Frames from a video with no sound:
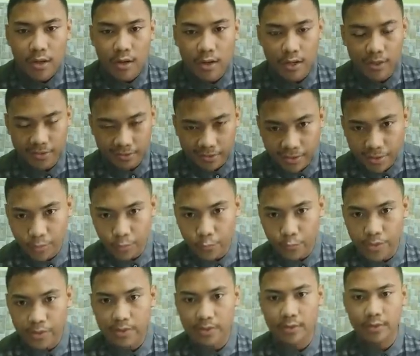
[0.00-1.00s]

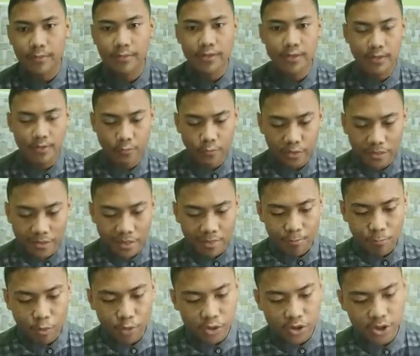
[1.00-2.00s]
agree with
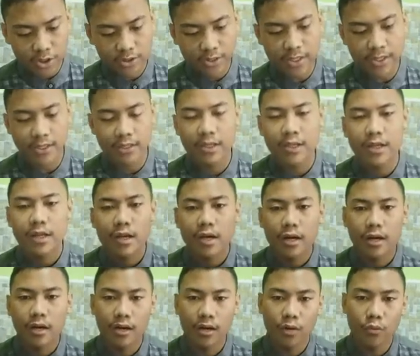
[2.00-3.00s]
this motion that
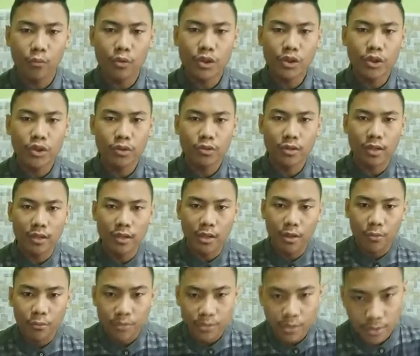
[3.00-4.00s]
we should
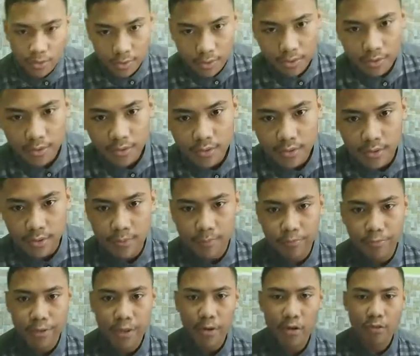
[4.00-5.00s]
allow the
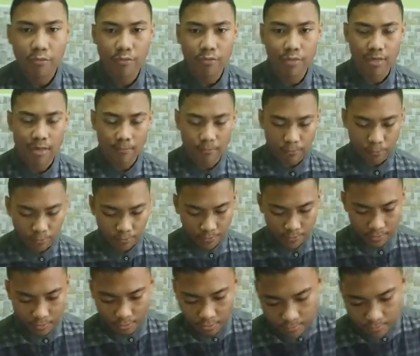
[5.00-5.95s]
bring of cell phone.